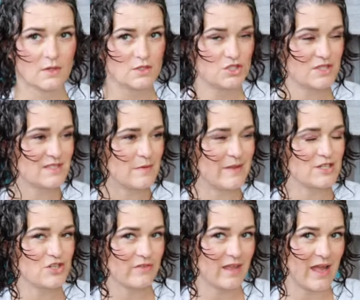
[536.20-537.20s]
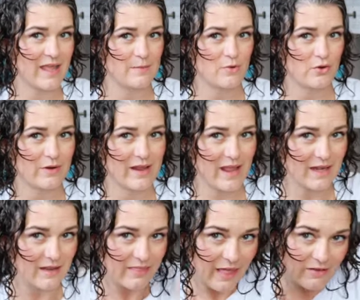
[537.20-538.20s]
just to make sure that I am
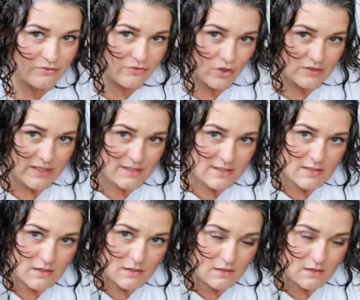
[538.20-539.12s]
creating that fullness.